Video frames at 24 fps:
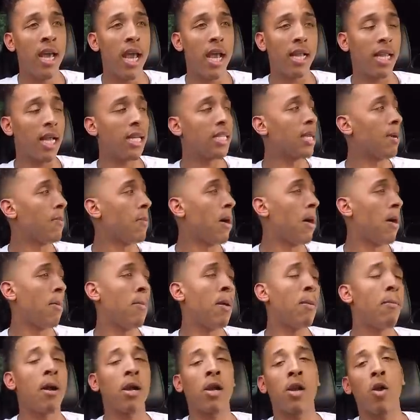At that time, I
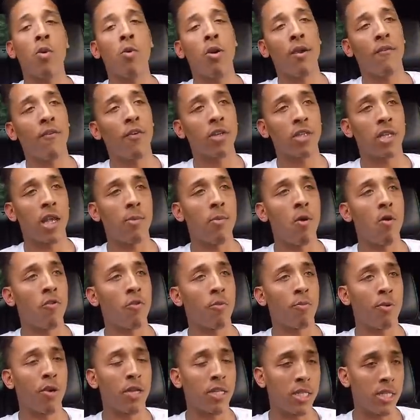met my girl when I first came home
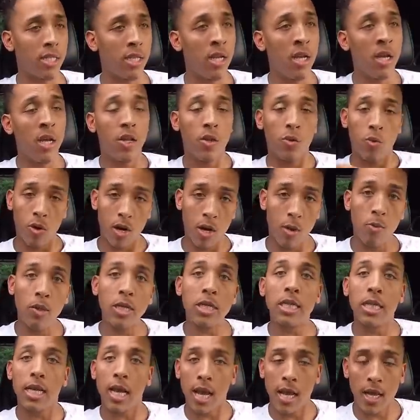from prison, the one I'm
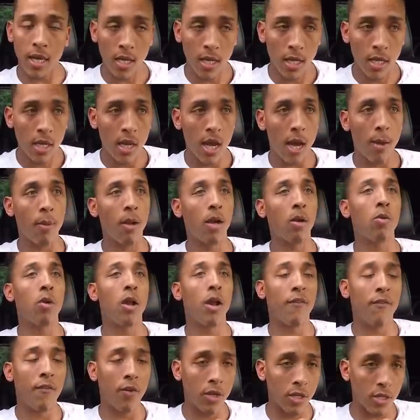with today. I remember when
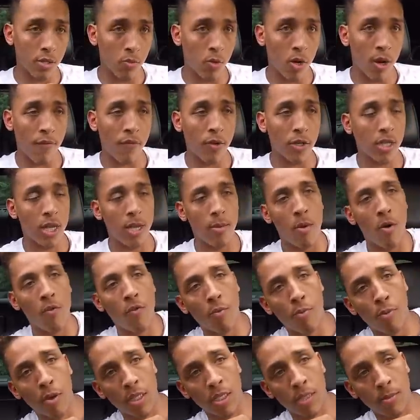I first when I first came home
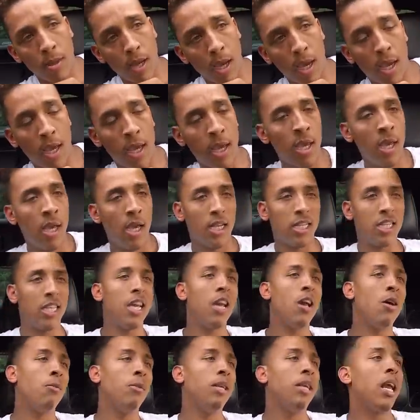from prison, man, and
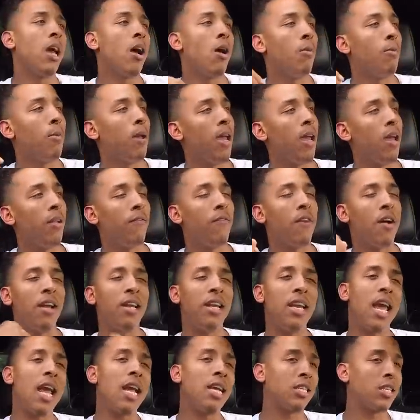she held me down, man,
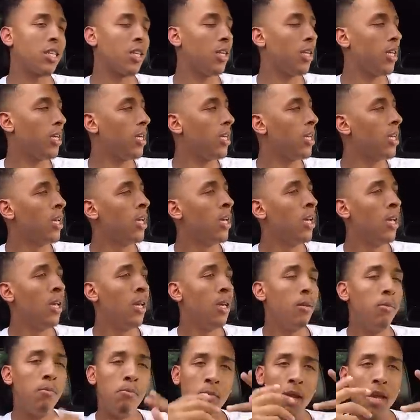financially,
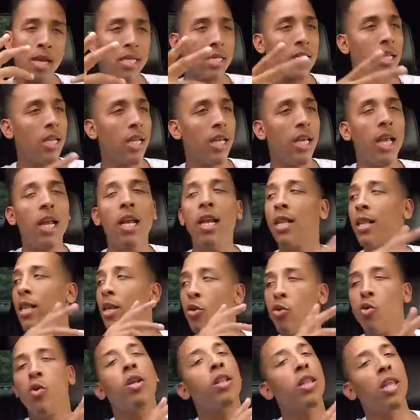mentally,
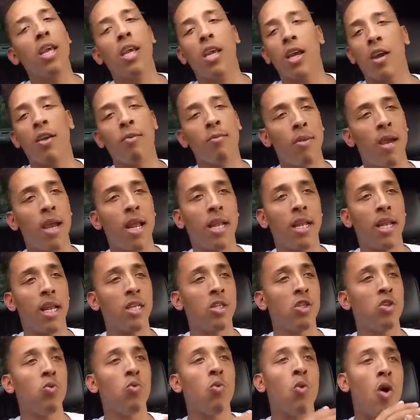anything you could think of, man,
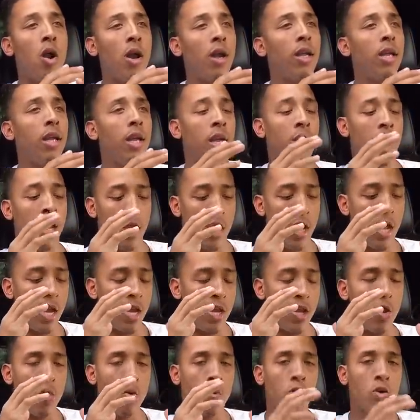that you want
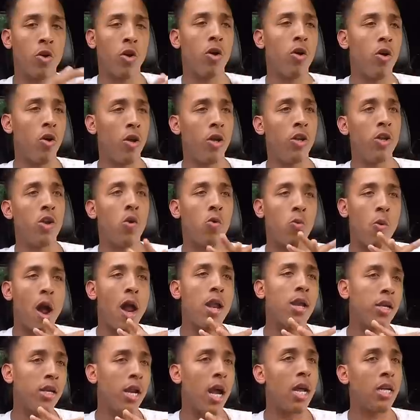and, your girl and your
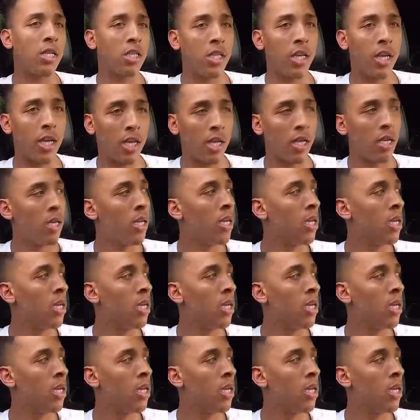ride or die chick,